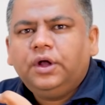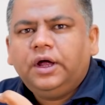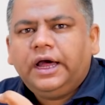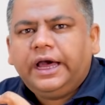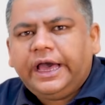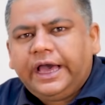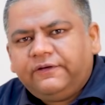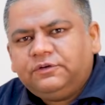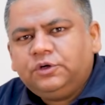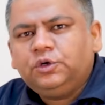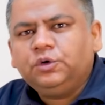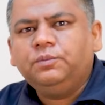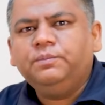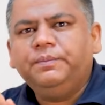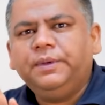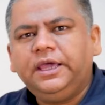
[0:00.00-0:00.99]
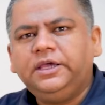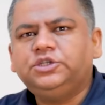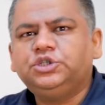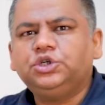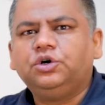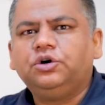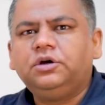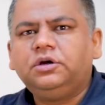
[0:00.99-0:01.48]
have to make
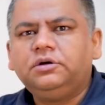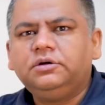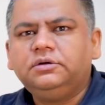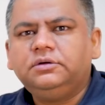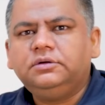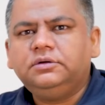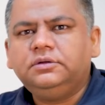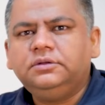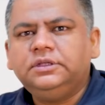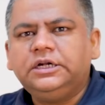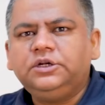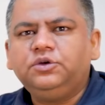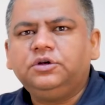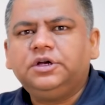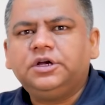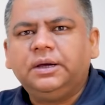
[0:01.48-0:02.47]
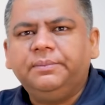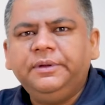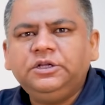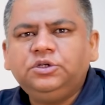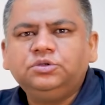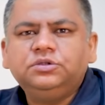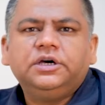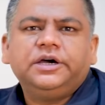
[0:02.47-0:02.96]
sure that you're
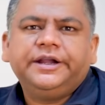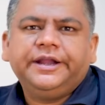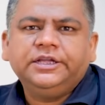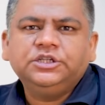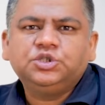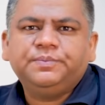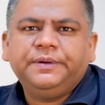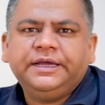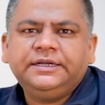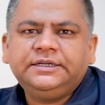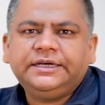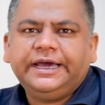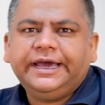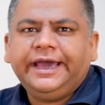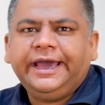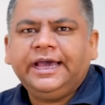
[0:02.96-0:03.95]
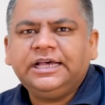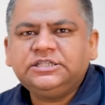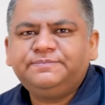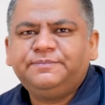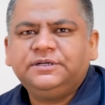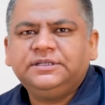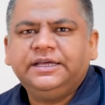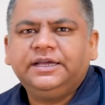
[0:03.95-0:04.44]
coming to the arrangement as
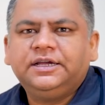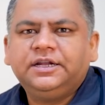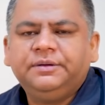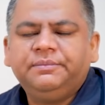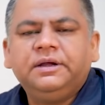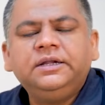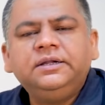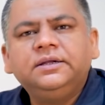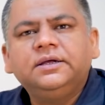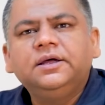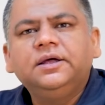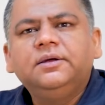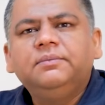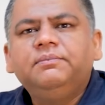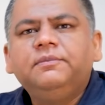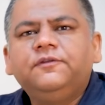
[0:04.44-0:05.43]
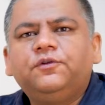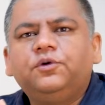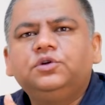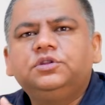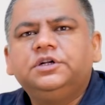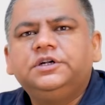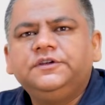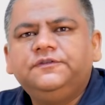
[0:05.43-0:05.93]
per the agreement before
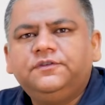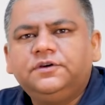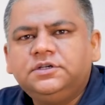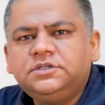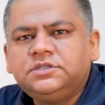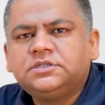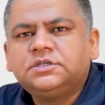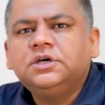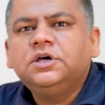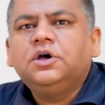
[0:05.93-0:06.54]
31st